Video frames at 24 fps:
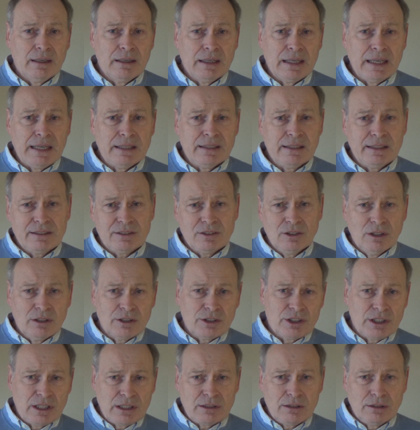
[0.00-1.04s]
and it's not
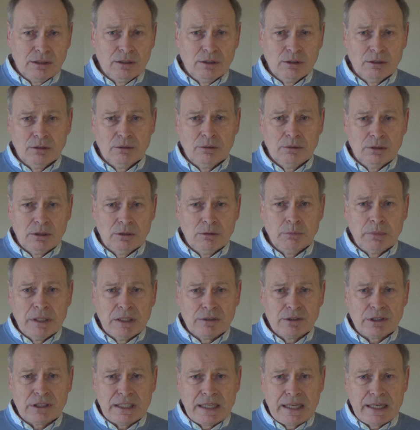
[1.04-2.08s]
just
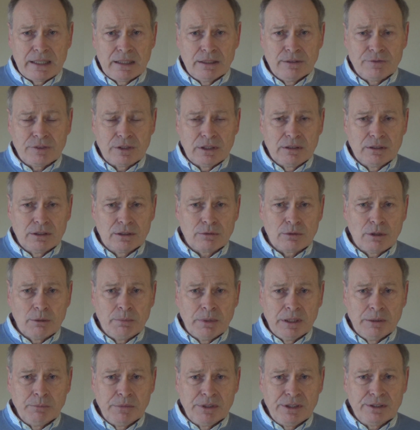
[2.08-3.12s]
about tariffs and the Trump
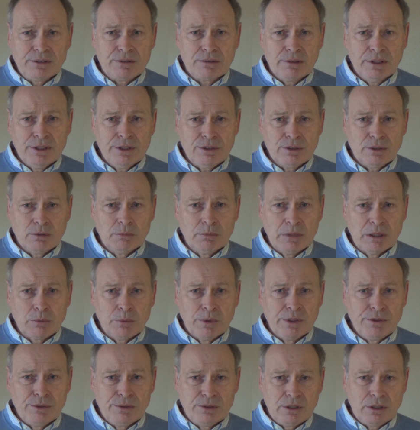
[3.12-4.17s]
administration, but
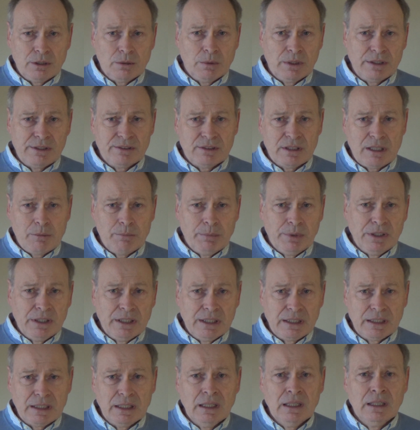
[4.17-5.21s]
when you see what is
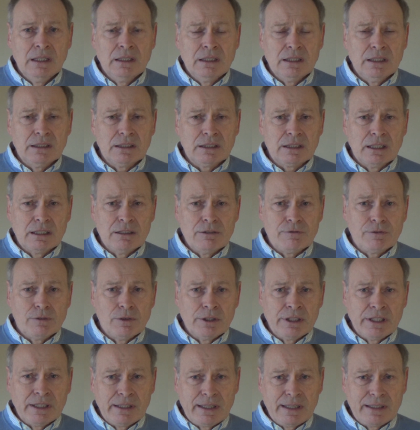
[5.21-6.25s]
happening in
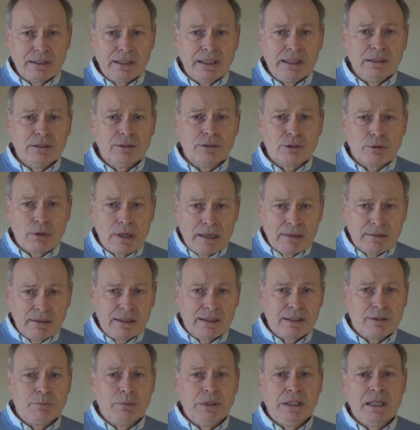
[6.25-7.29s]
California and the drought that
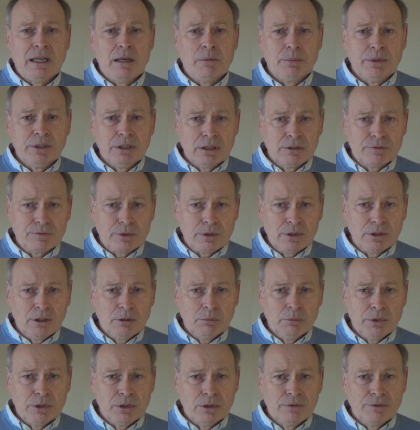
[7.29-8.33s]
has been happening for a
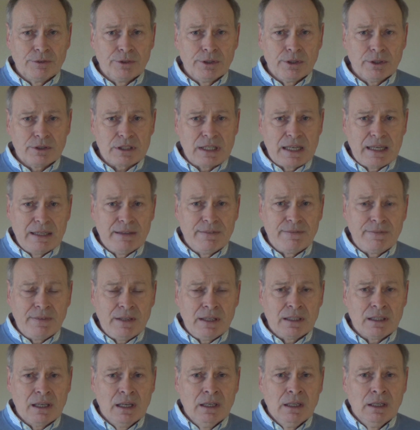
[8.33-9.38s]
number of years, I think